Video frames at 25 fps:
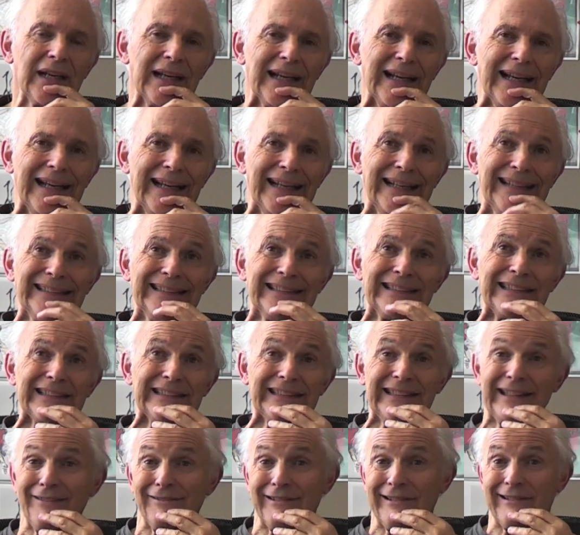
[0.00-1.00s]
And
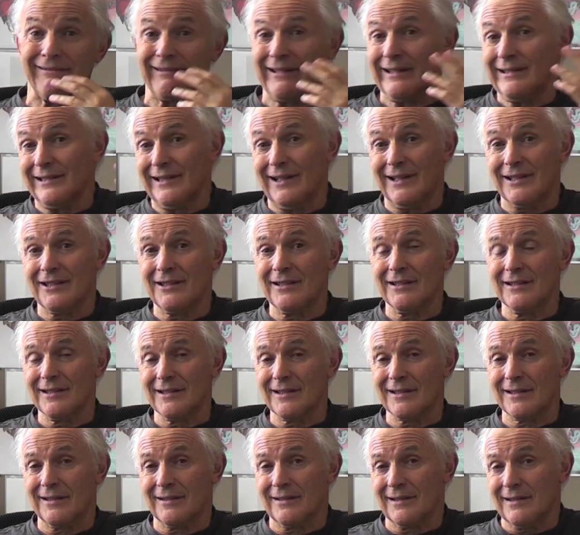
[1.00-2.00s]
then we realized it
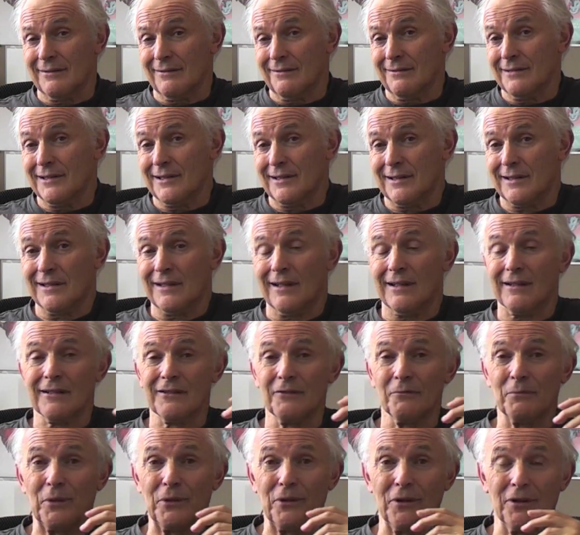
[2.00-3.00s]
was a
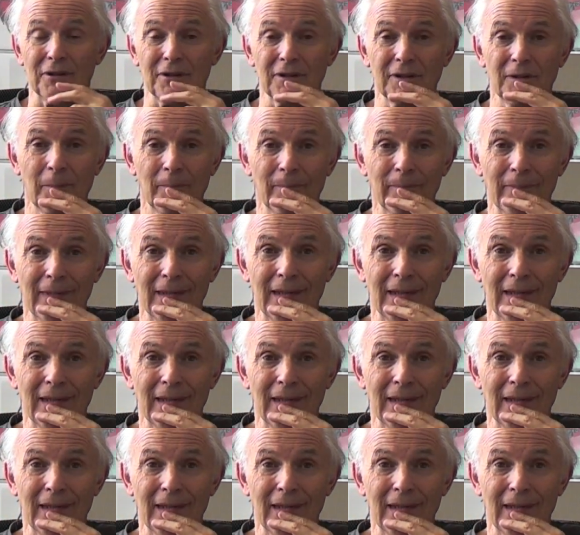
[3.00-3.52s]
soccer ball,